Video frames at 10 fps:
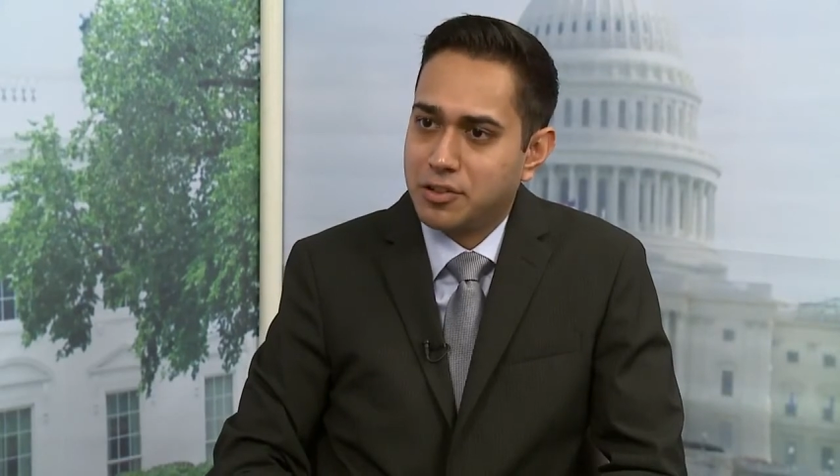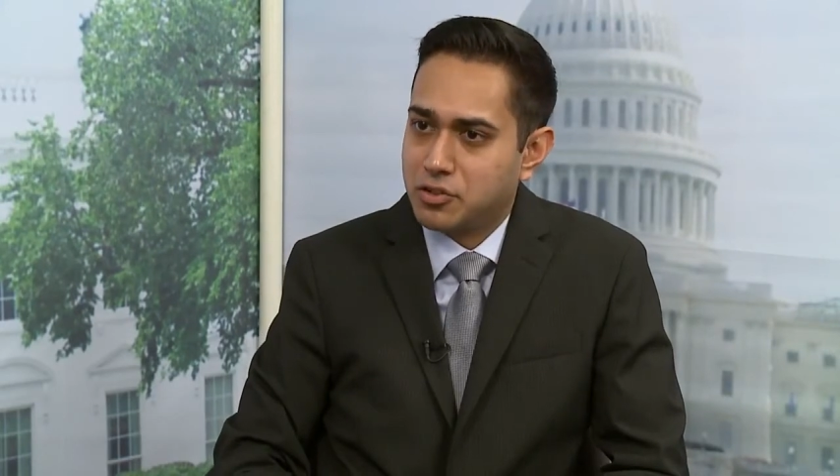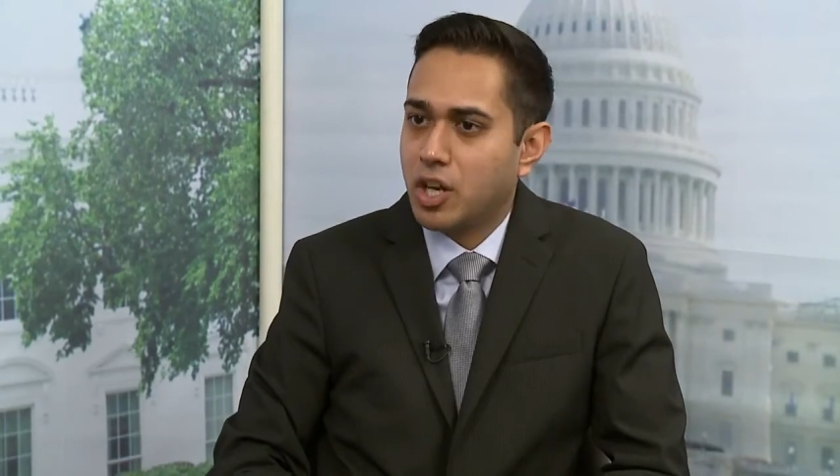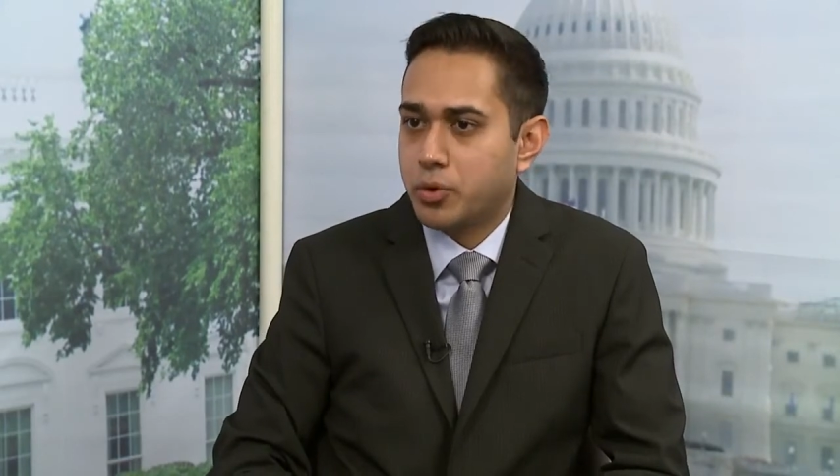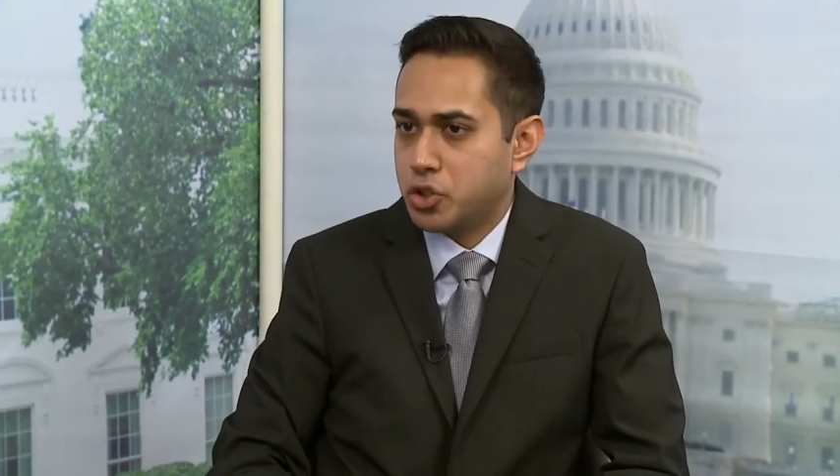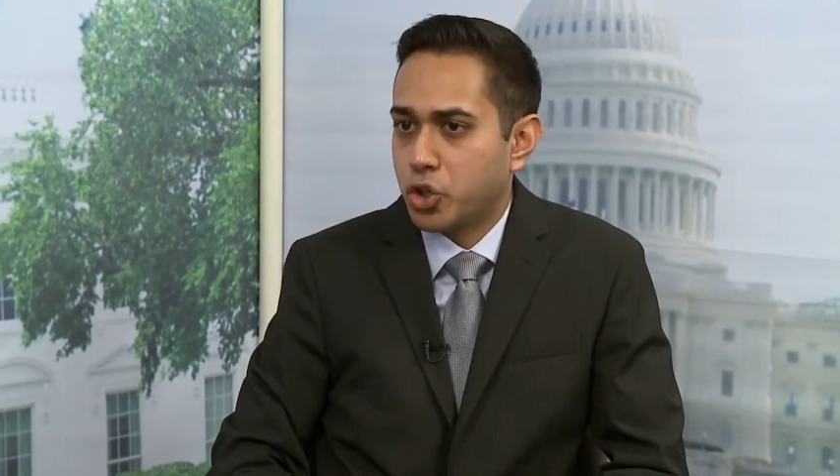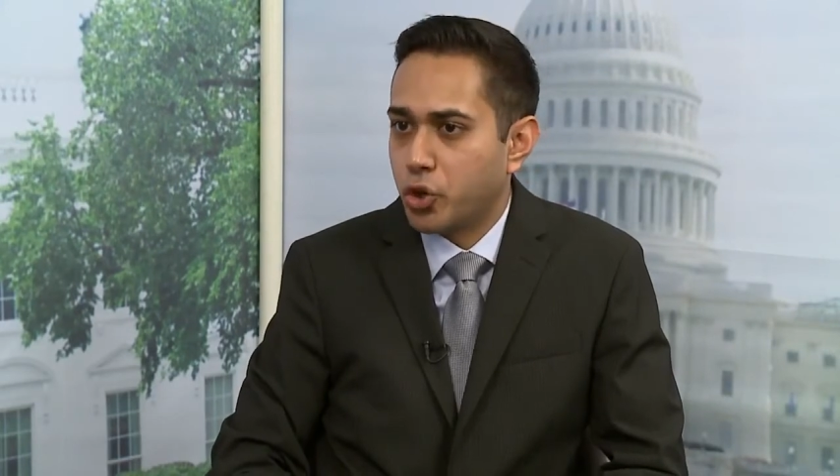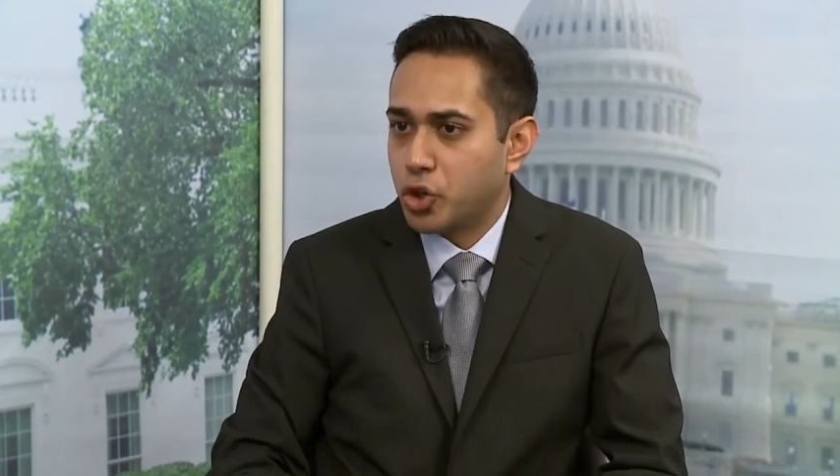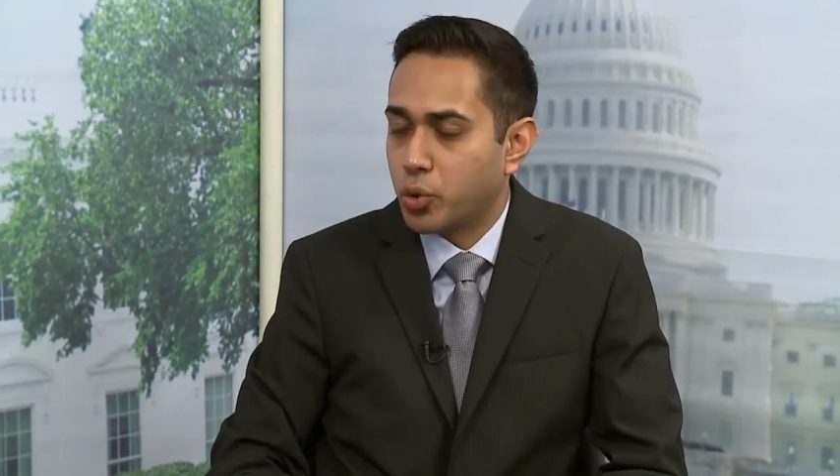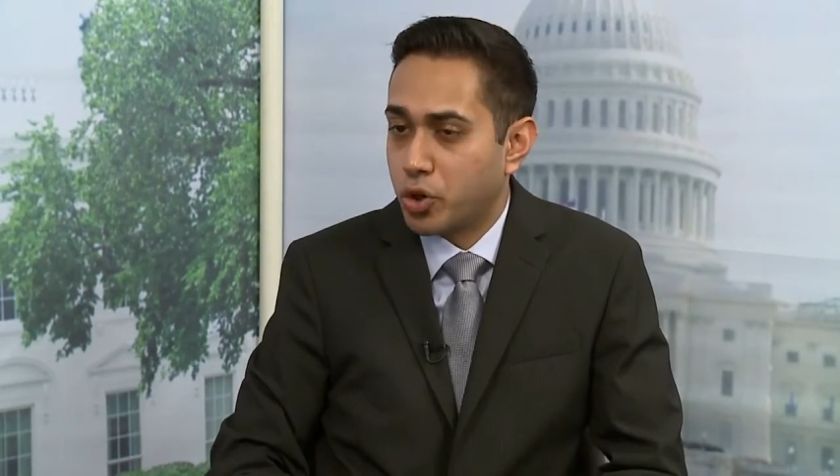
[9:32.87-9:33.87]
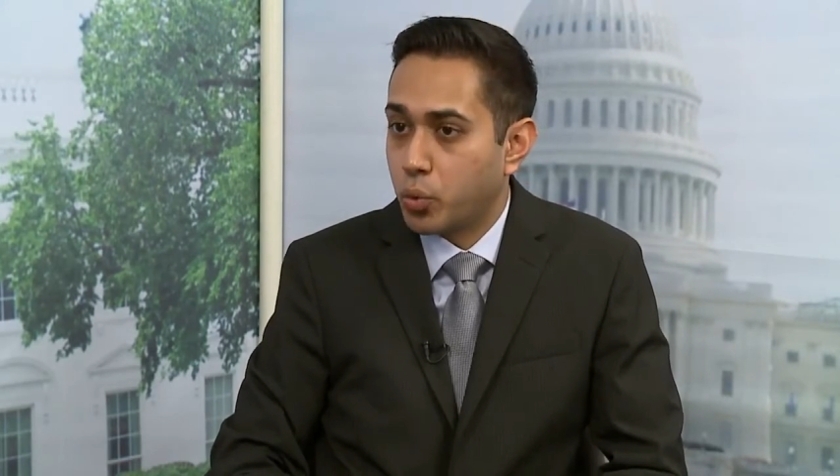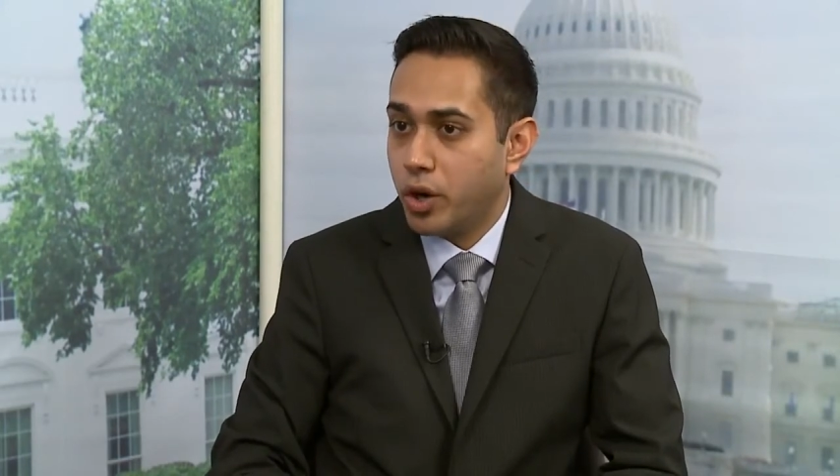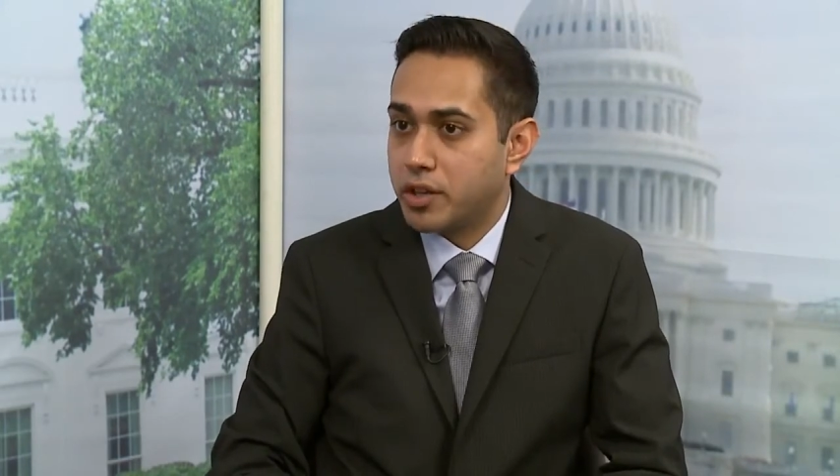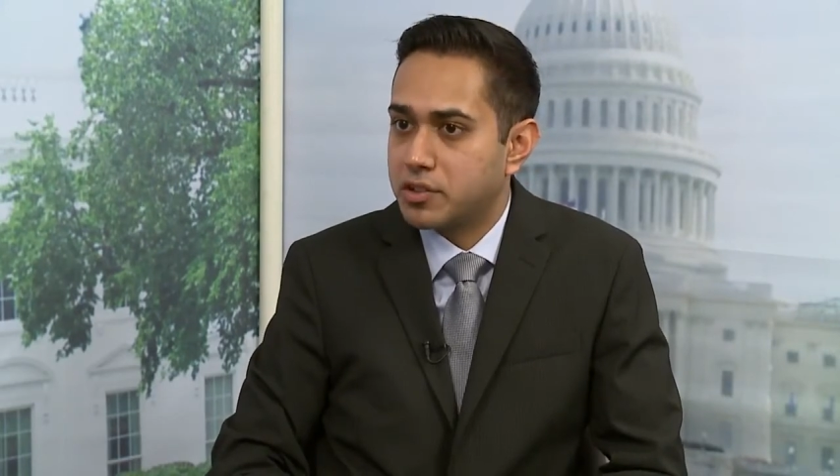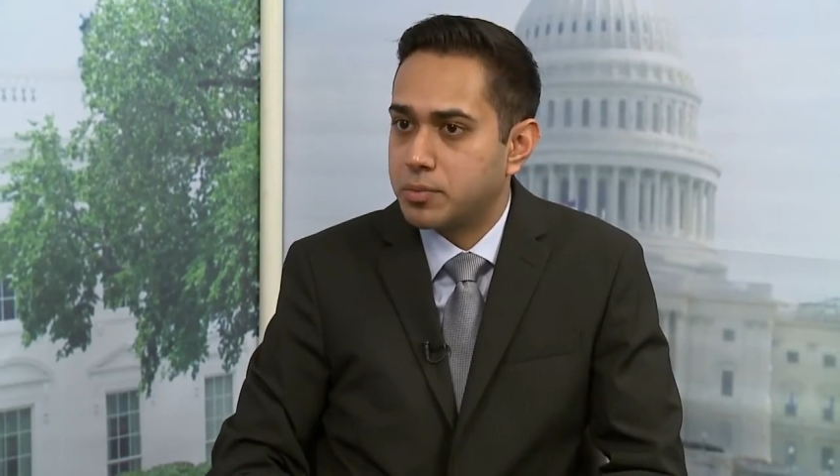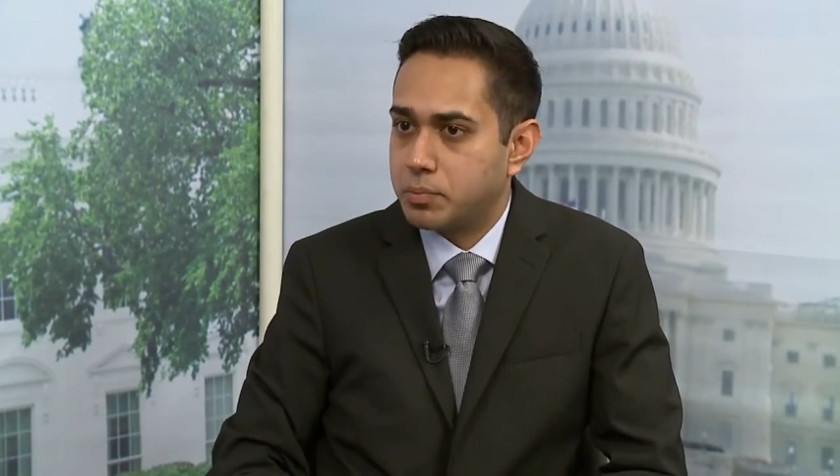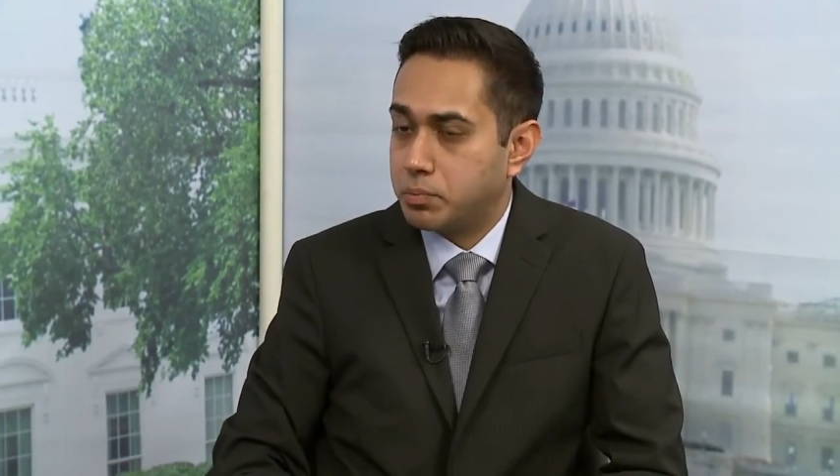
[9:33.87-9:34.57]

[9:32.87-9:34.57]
does not return to what it was